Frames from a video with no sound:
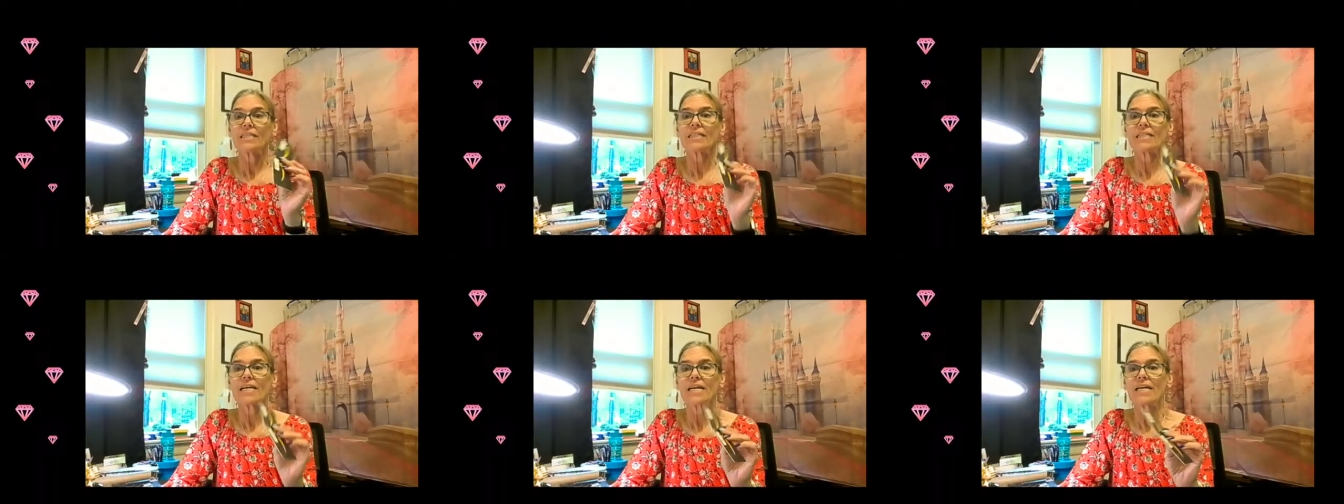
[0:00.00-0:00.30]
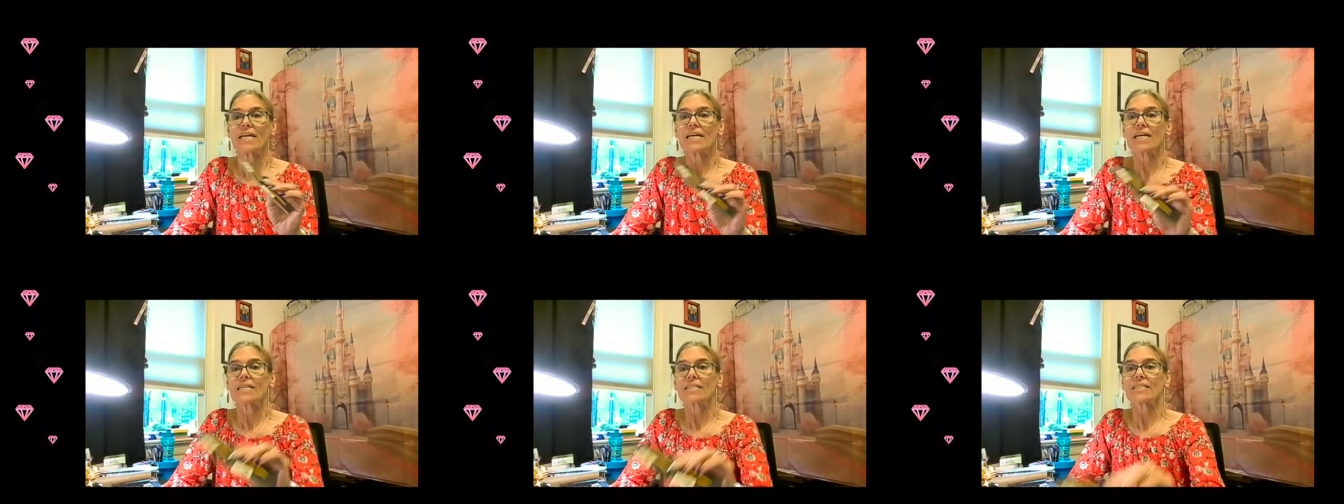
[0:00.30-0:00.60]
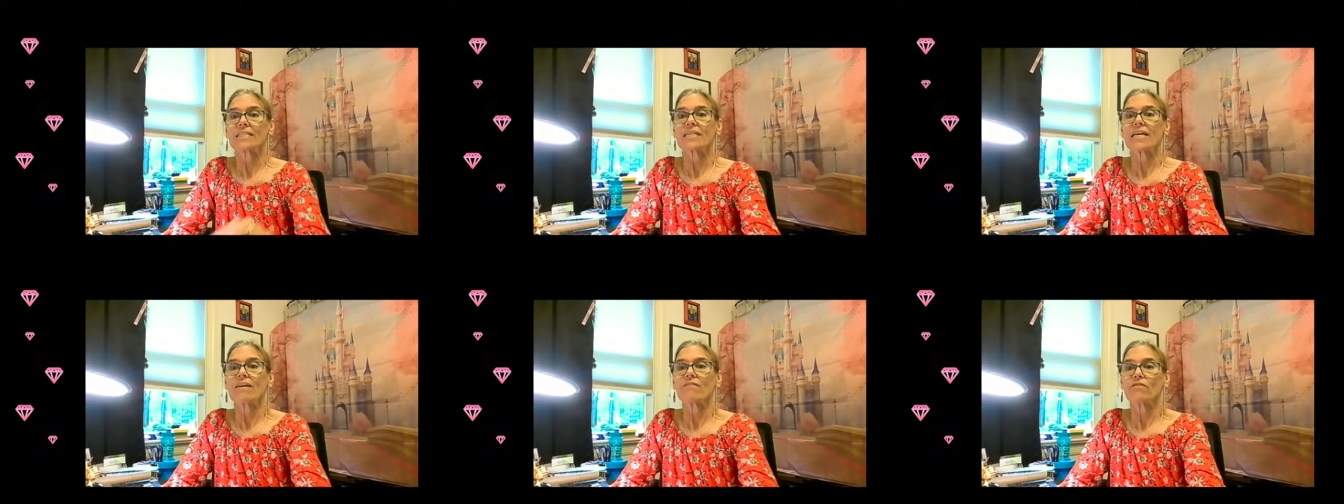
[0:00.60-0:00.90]

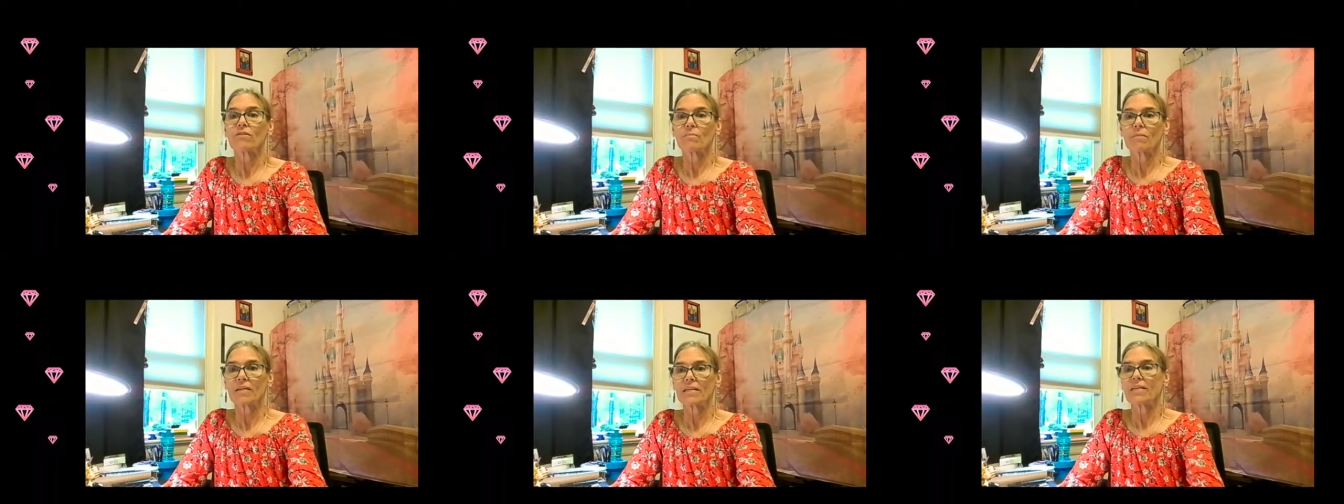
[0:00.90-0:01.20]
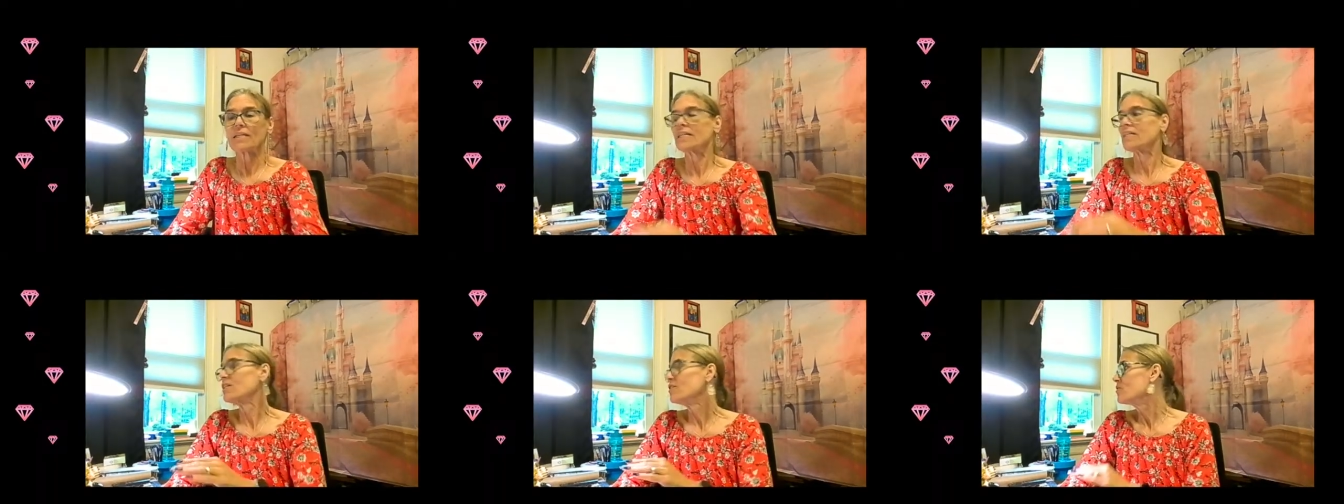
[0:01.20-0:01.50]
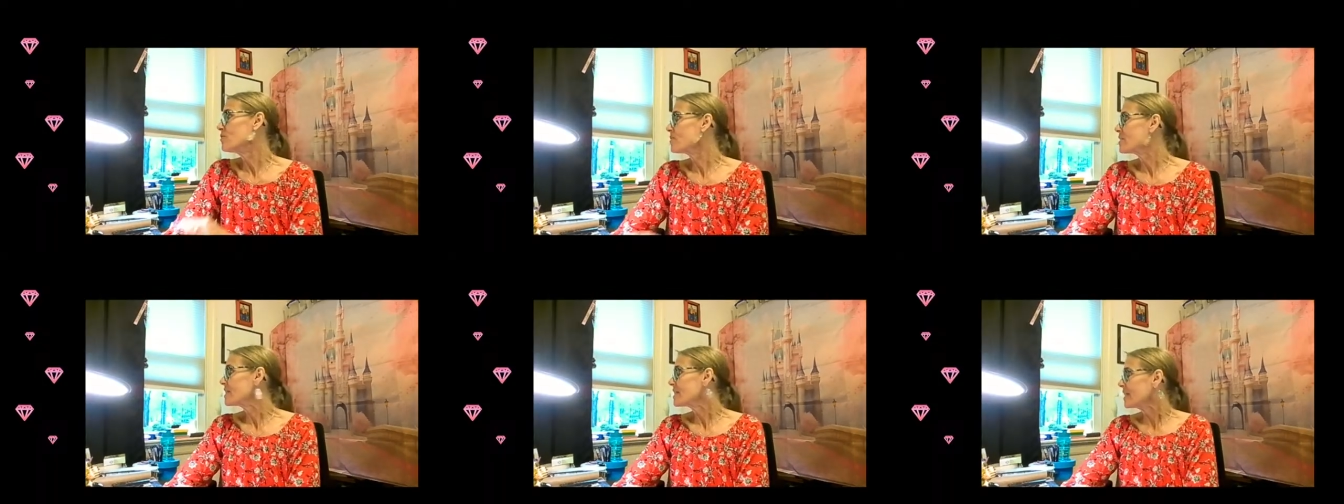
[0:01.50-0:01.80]
Yes, everybody can
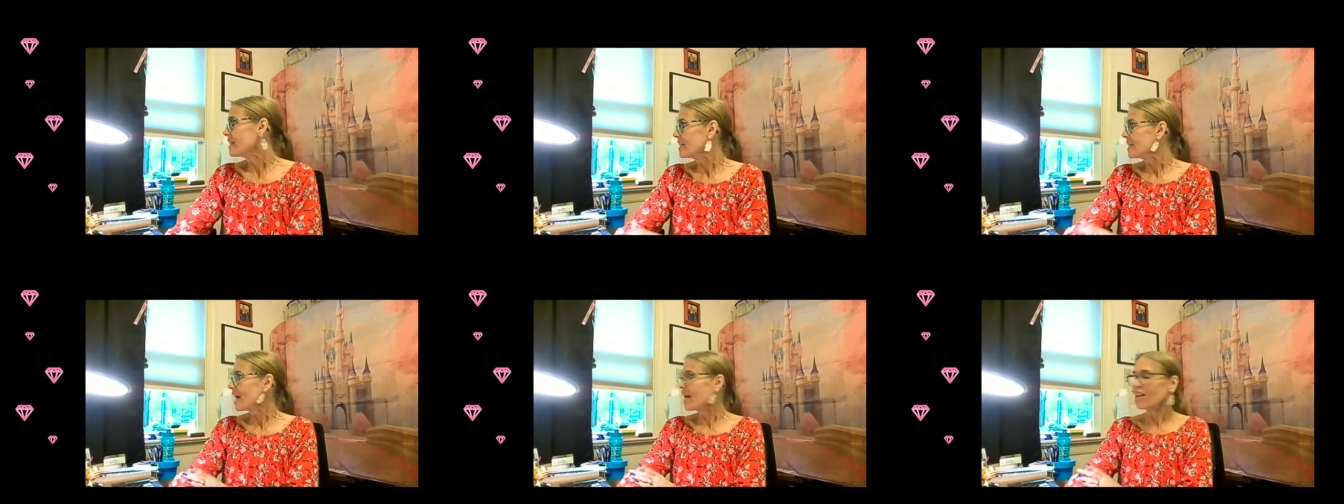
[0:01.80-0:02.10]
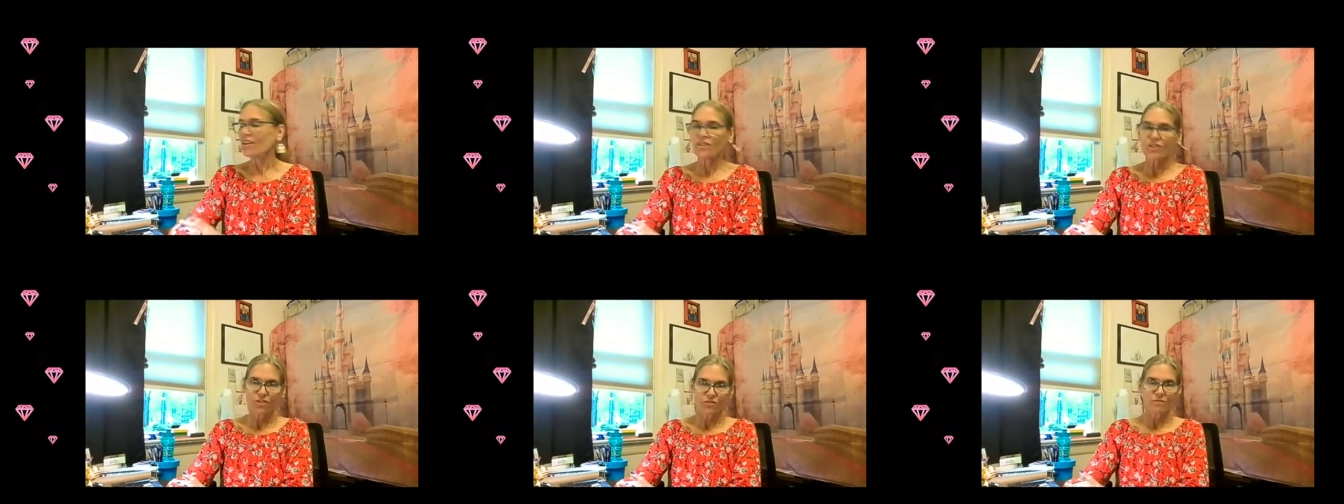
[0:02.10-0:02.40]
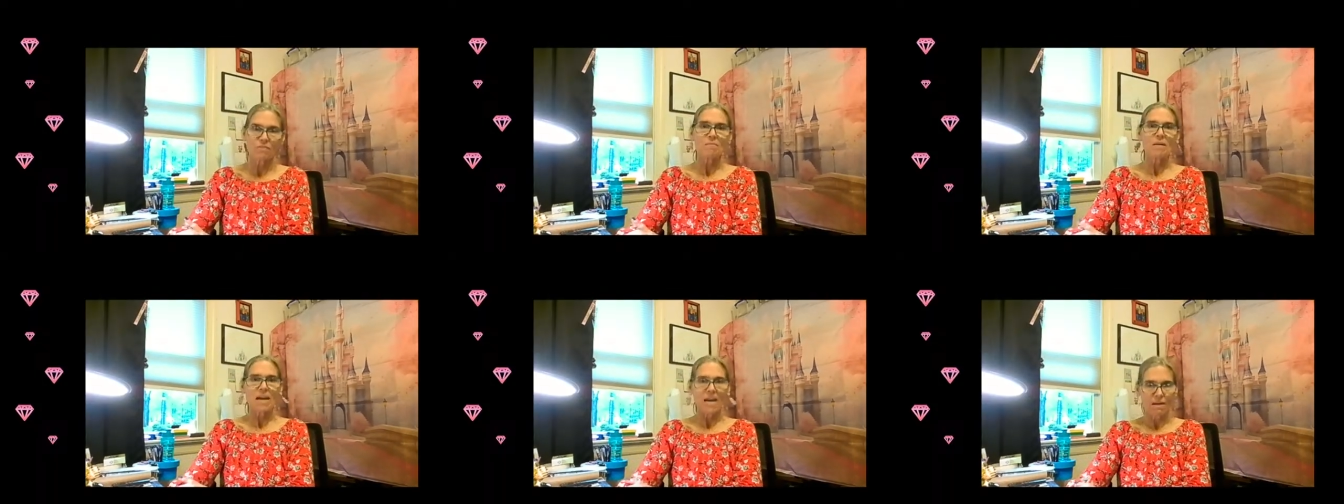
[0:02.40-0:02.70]
use $10
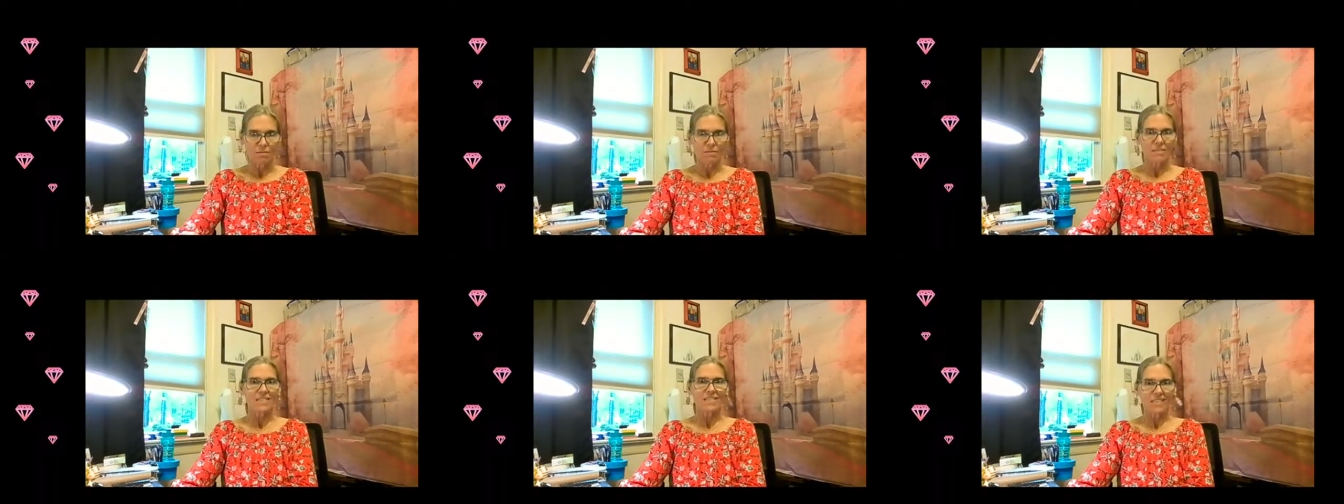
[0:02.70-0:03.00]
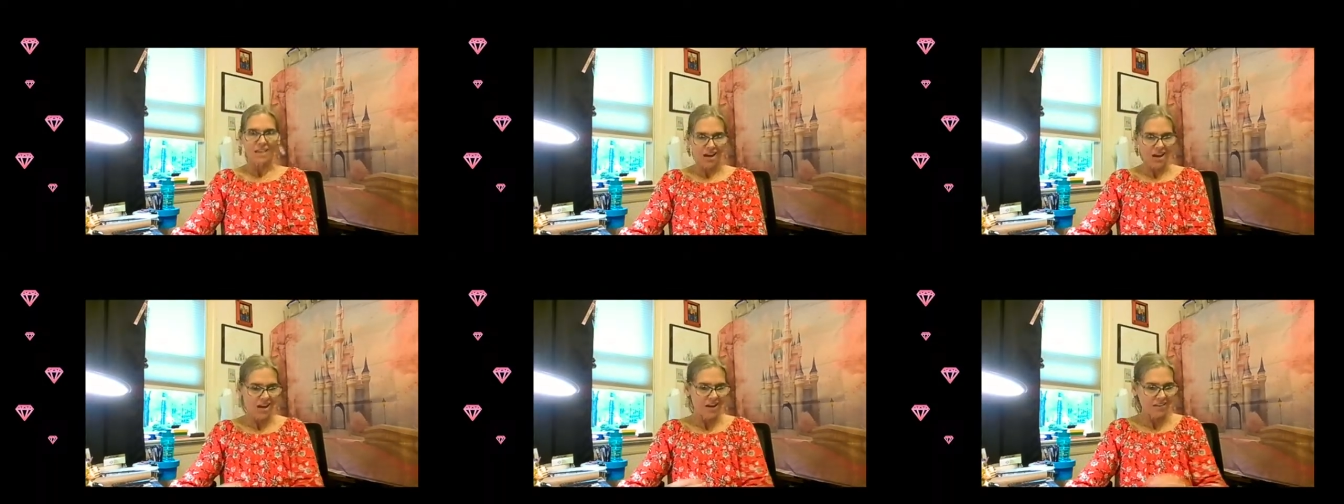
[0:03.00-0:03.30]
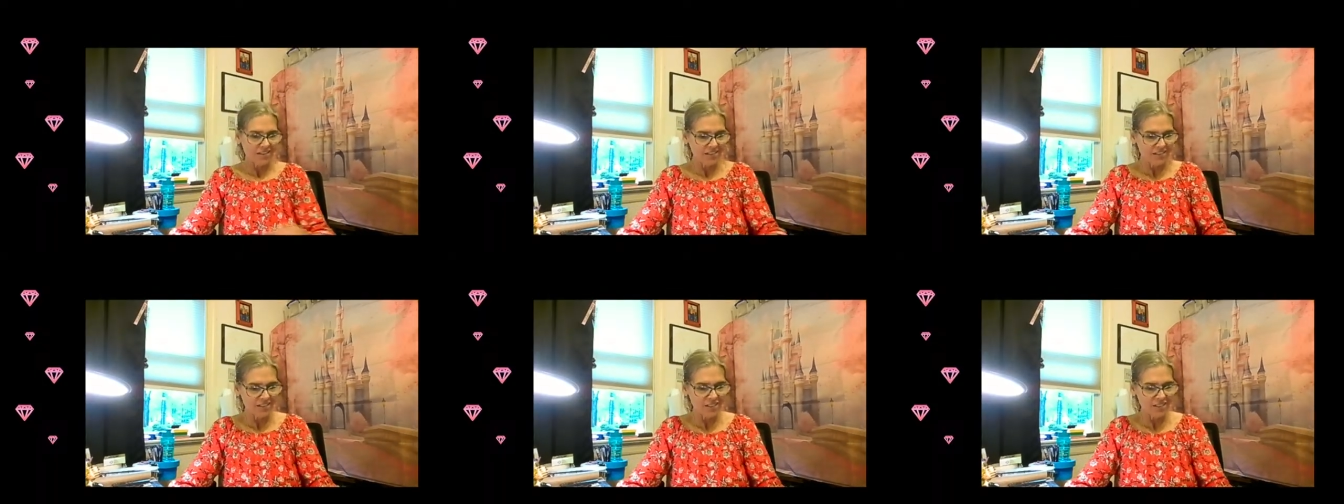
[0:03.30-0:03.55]
from Amazon.